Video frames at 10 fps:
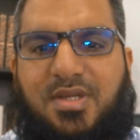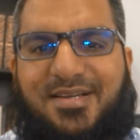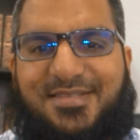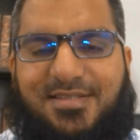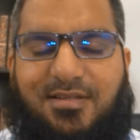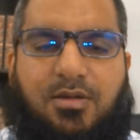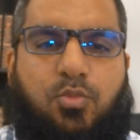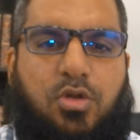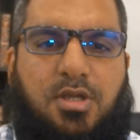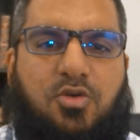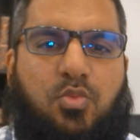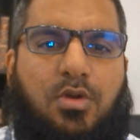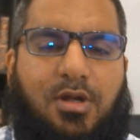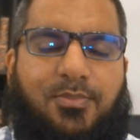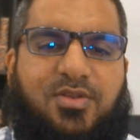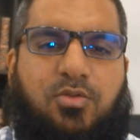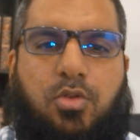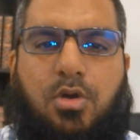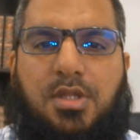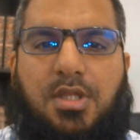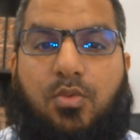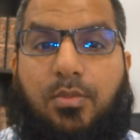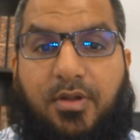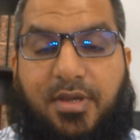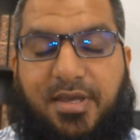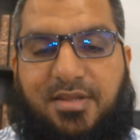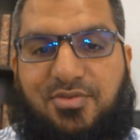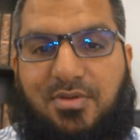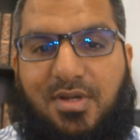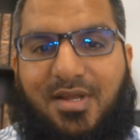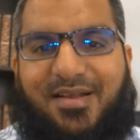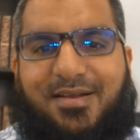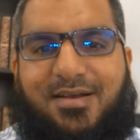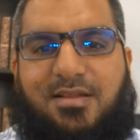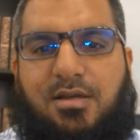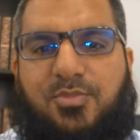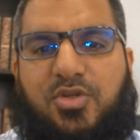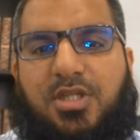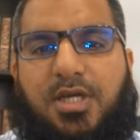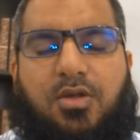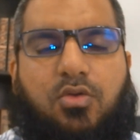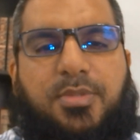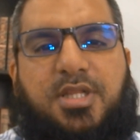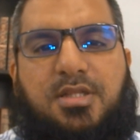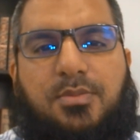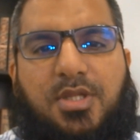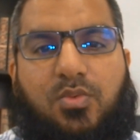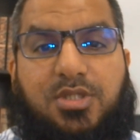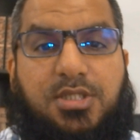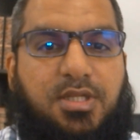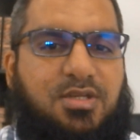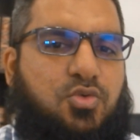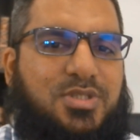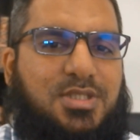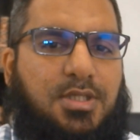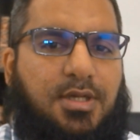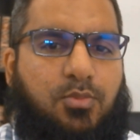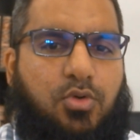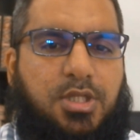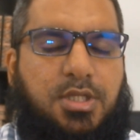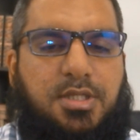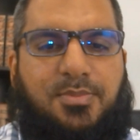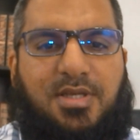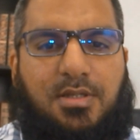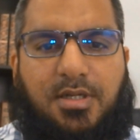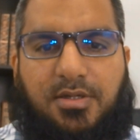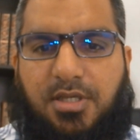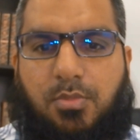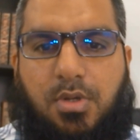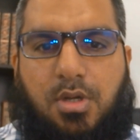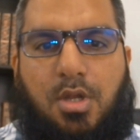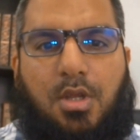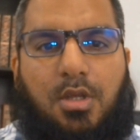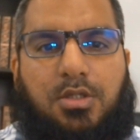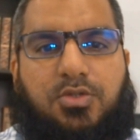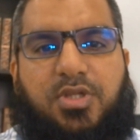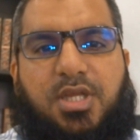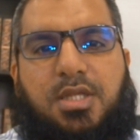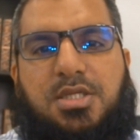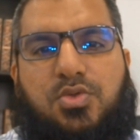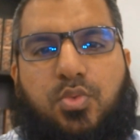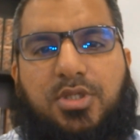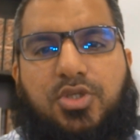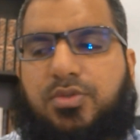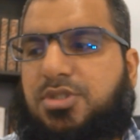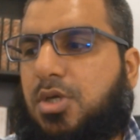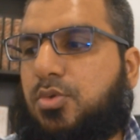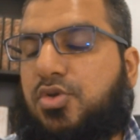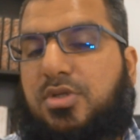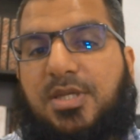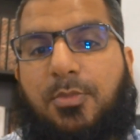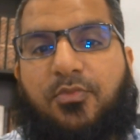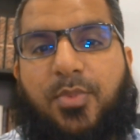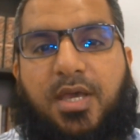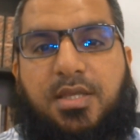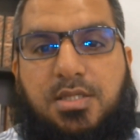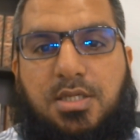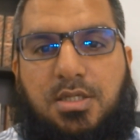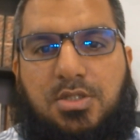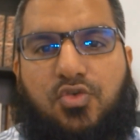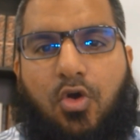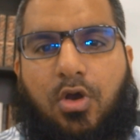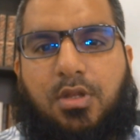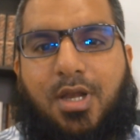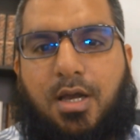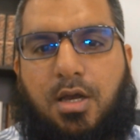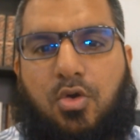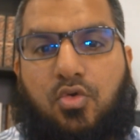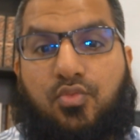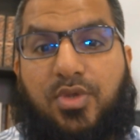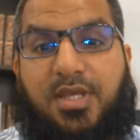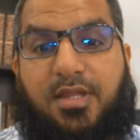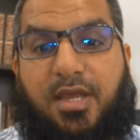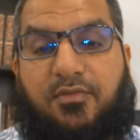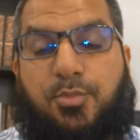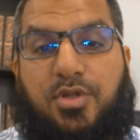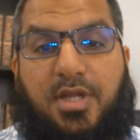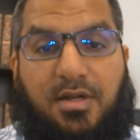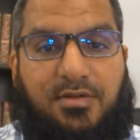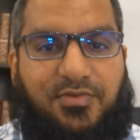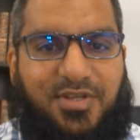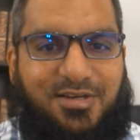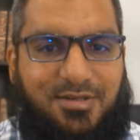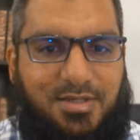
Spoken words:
Assalamu alaikum wa rahmatullahi wa barakatuh. Alhamdulillah Rabbil Alameen wa salatu wa salamu ala Nabi al Kareem. So today I just want to share with you some of my ideas on how we can have a productive year.